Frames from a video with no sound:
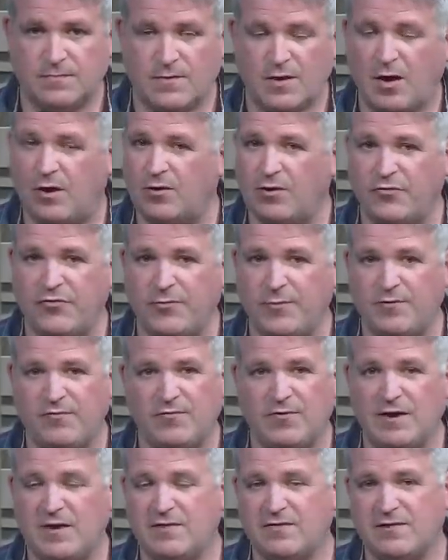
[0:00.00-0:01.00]
Our ultimate
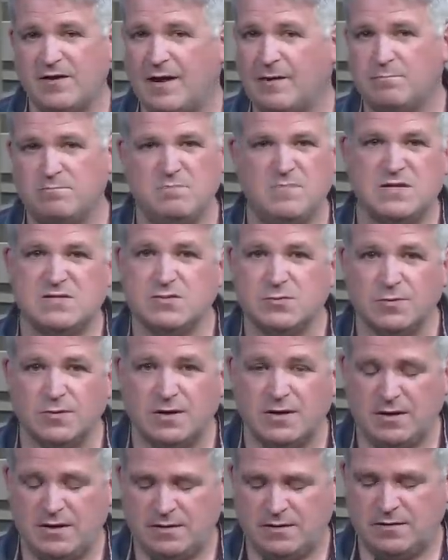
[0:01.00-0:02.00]
fate is not
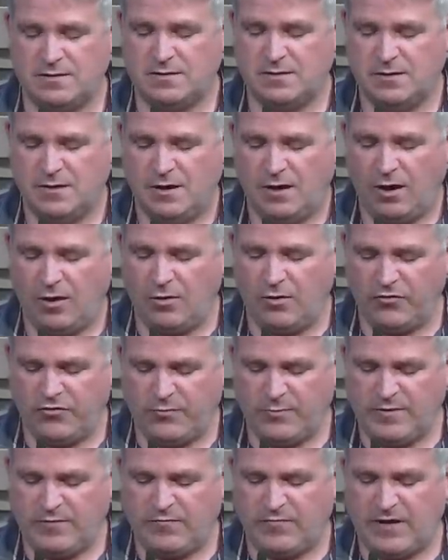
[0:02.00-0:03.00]
misery. Our
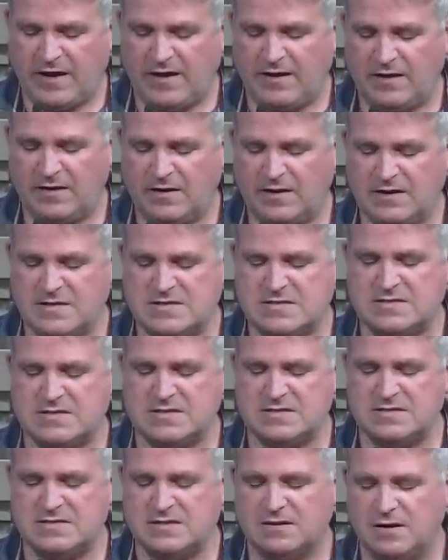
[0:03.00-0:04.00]
ultimate fate is
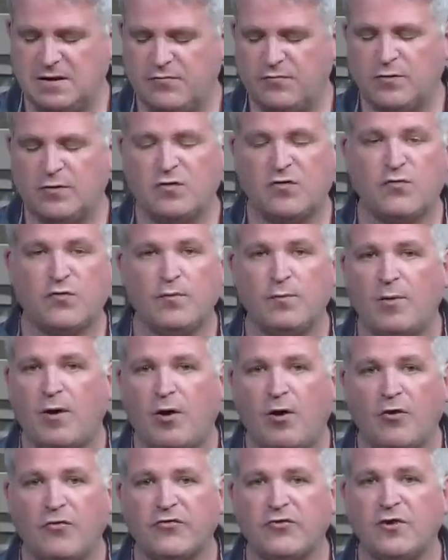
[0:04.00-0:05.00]
deliverance from
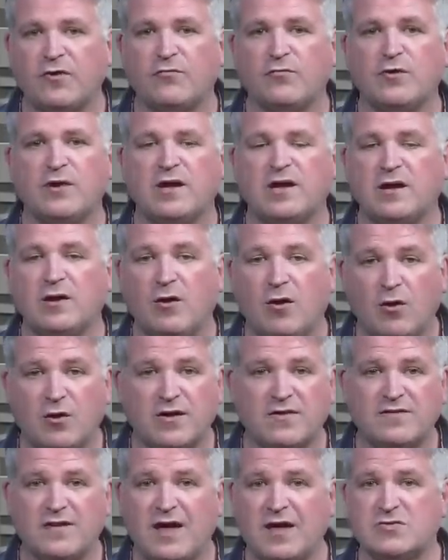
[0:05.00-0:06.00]
all suffering and all
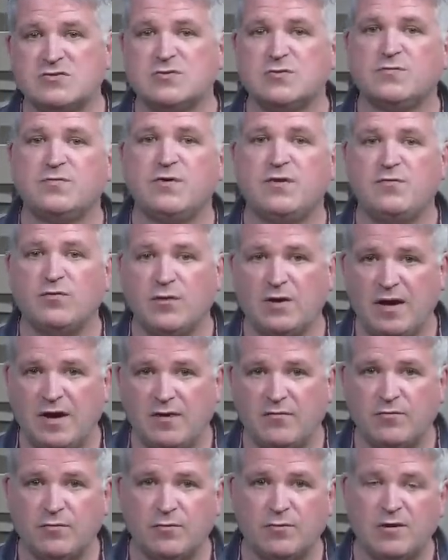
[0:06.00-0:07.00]
catastrophe
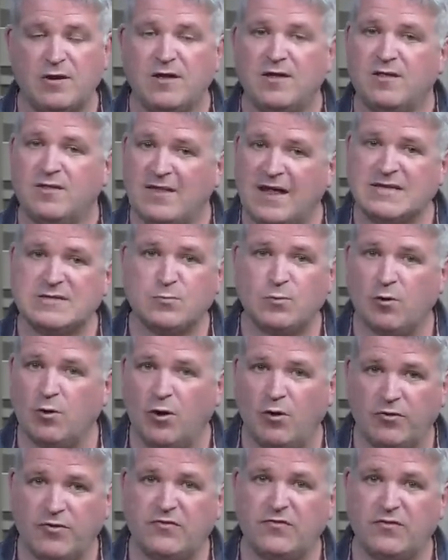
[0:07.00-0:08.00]
forever. That's where
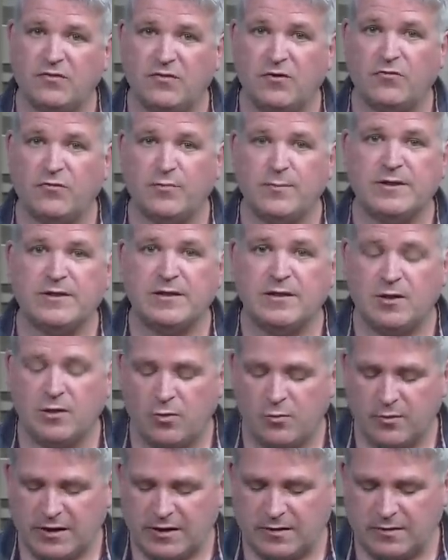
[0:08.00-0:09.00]
all this is ultimately
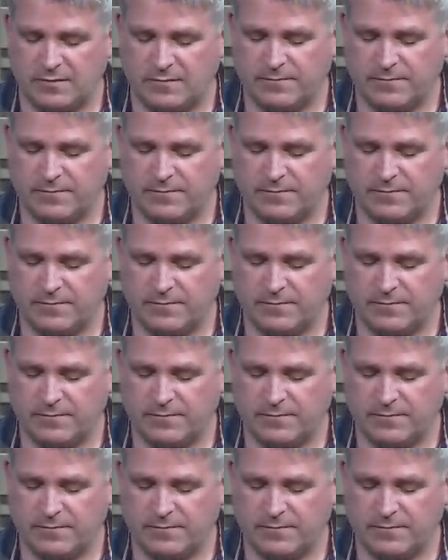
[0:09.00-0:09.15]
going.